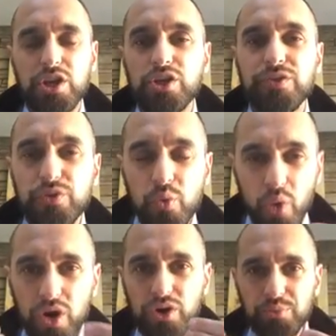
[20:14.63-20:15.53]
If you
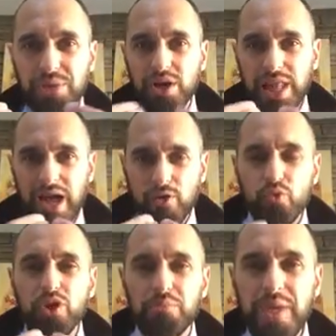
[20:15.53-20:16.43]
want to be a
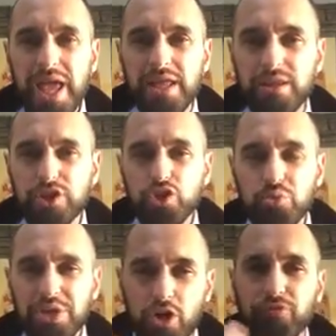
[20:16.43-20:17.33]
real man, you'll
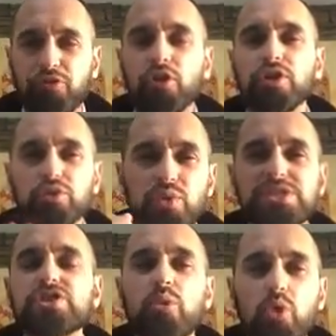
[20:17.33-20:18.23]
be confronted with
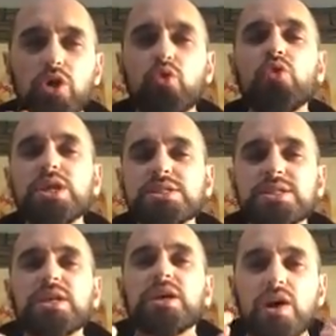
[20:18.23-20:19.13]
someone who
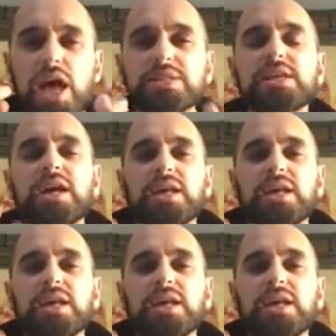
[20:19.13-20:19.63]
is a